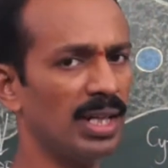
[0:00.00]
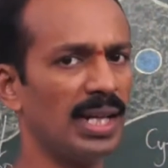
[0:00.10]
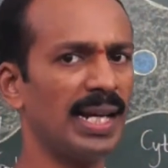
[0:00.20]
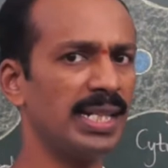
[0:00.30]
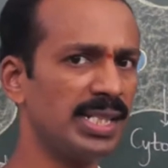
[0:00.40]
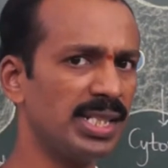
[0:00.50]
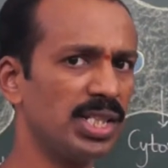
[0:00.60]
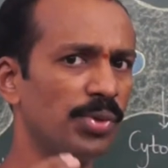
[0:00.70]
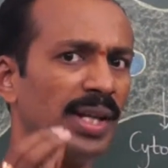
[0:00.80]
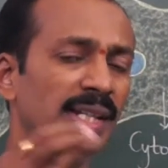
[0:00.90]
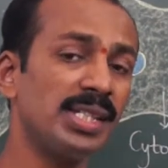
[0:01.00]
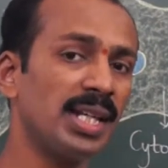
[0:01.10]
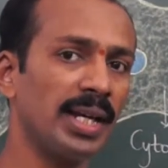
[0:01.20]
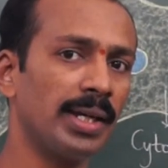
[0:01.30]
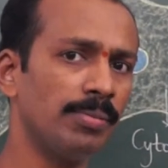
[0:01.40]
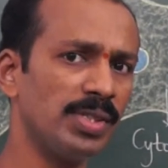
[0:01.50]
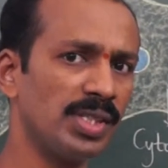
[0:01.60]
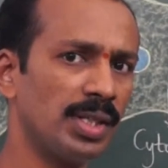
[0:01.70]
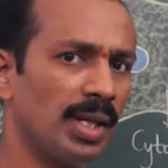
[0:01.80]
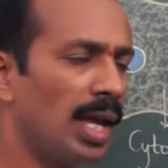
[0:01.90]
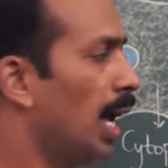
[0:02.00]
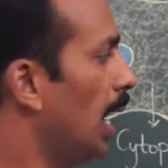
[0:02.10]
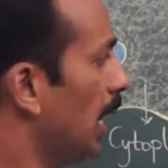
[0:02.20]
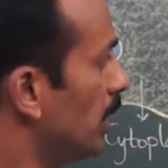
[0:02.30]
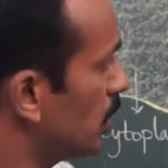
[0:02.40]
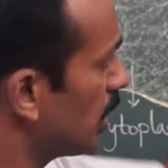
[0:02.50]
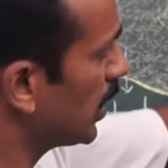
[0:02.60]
the digestive enzymes enter